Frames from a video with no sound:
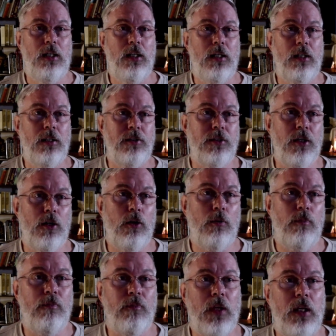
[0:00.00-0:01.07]
So
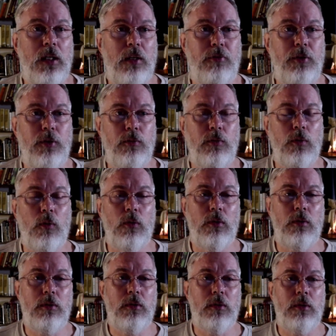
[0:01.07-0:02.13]
if you
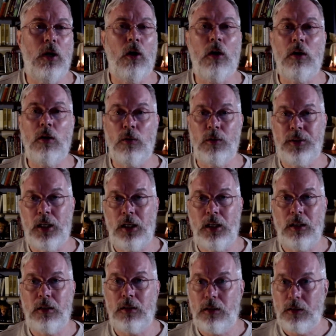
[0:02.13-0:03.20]
are
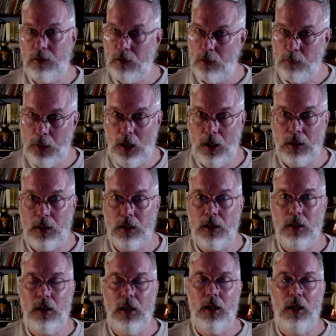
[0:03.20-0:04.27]
ordained, you're a monk.
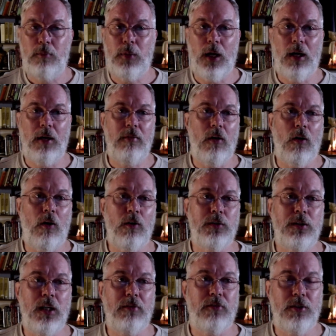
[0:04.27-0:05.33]
But all you
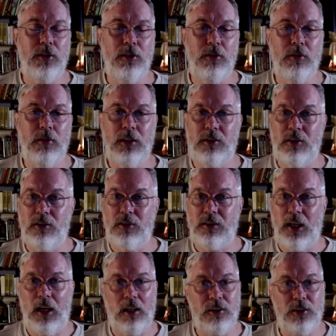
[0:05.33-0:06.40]
have to do is just
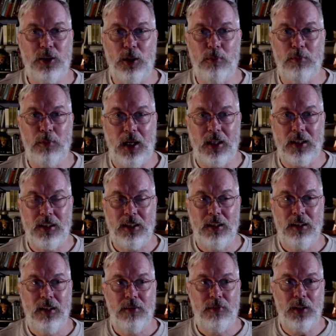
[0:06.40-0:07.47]
tell somebody
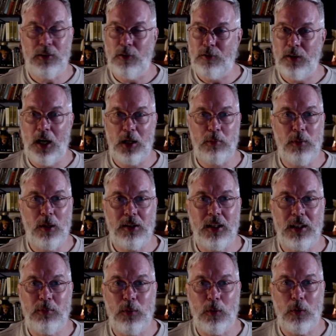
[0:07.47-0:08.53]
that you're not a monk
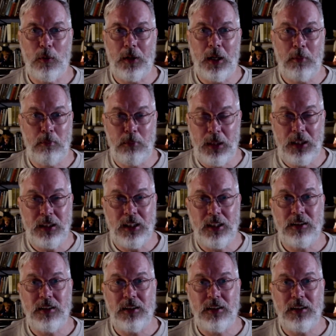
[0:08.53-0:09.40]
anymore and mean it.